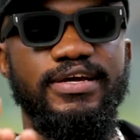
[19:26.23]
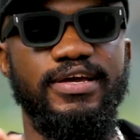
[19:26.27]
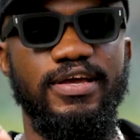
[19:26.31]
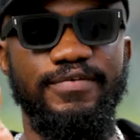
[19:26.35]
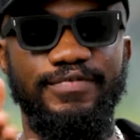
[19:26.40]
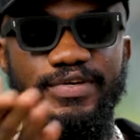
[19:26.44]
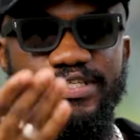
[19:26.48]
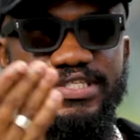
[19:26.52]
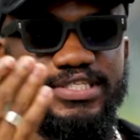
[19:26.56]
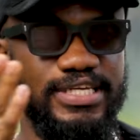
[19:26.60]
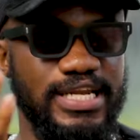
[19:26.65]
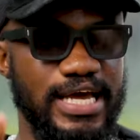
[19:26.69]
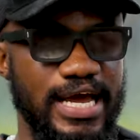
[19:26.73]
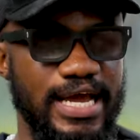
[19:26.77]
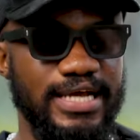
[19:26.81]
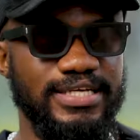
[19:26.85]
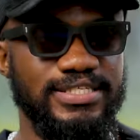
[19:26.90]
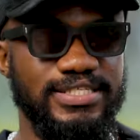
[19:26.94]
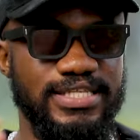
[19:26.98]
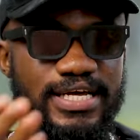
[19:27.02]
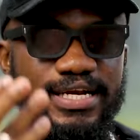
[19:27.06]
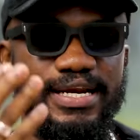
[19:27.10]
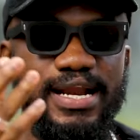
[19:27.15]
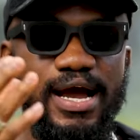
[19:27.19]
If it's
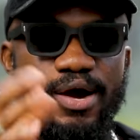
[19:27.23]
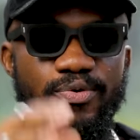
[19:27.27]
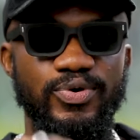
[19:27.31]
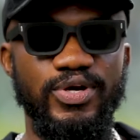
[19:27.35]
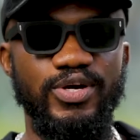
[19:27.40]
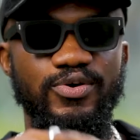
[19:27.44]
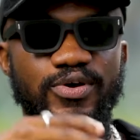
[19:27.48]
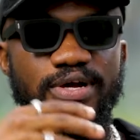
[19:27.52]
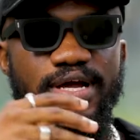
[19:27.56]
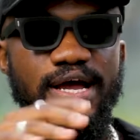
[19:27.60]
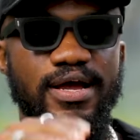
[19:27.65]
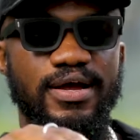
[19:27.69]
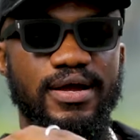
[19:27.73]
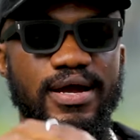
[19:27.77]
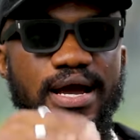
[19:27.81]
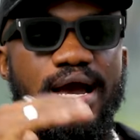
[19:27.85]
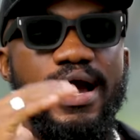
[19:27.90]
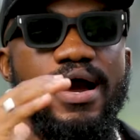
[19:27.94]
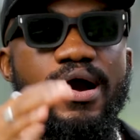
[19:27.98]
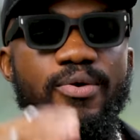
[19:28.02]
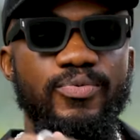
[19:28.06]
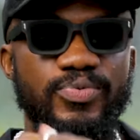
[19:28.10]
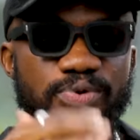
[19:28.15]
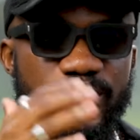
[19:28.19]
nice, then now we look at
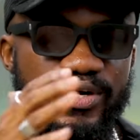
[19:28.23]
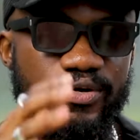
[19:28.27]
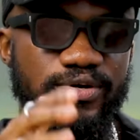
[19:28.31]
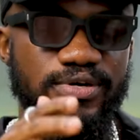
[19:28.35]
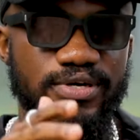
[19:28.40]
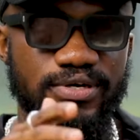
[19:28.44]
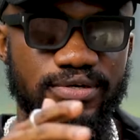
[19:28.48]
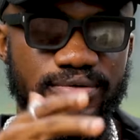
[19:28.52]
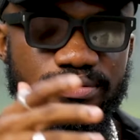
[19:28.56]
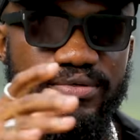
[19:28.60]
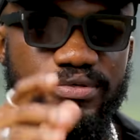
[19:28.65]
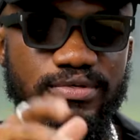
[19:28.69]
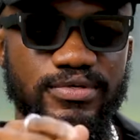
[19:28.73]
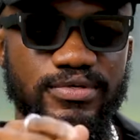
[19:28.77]
how we're going to